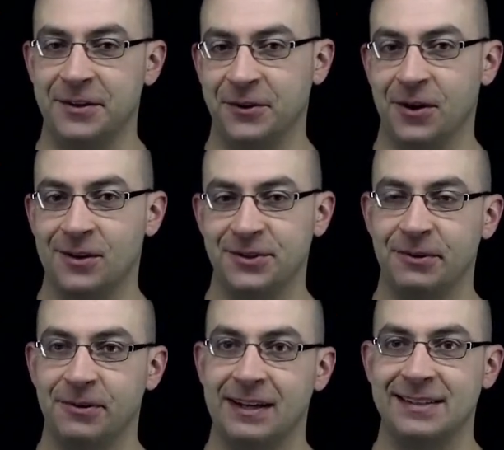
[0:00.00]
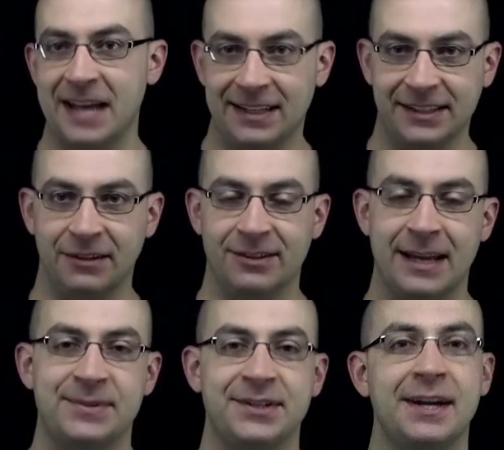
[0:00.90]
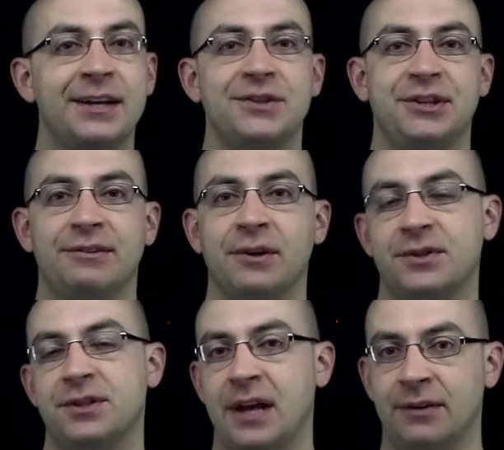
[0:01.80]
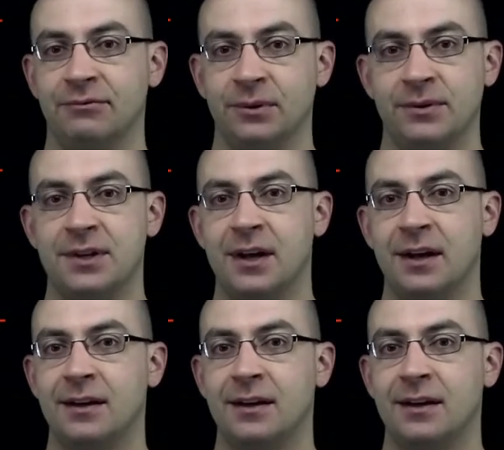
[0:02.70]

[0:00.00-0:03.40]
and they're also known as x-intercepts, zeros, and roots.